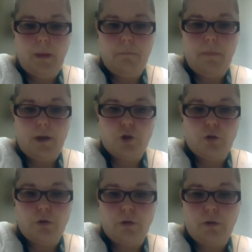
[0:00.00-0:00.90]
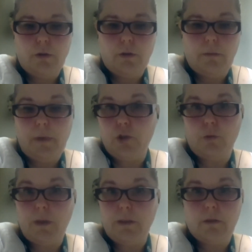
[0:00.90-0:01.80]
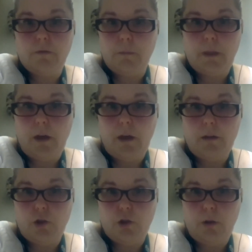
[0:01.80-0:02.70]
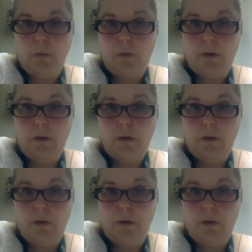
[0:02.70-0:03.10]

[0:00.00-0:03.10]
measure risk from a digital